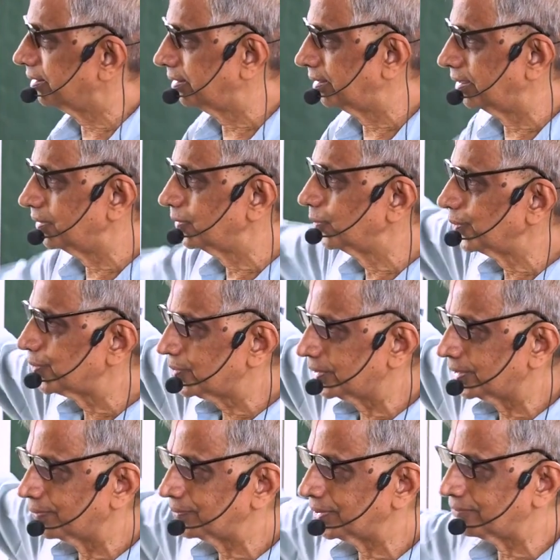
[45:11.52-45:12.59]
Lewis
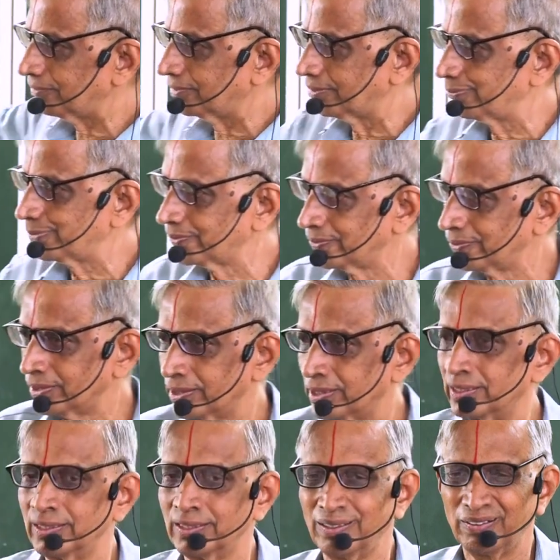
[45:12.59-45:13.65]
theorem that we have proved.
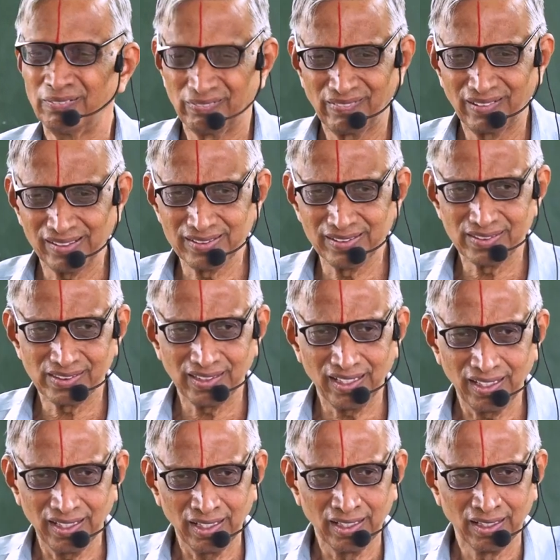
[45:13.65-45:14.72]
What does it say?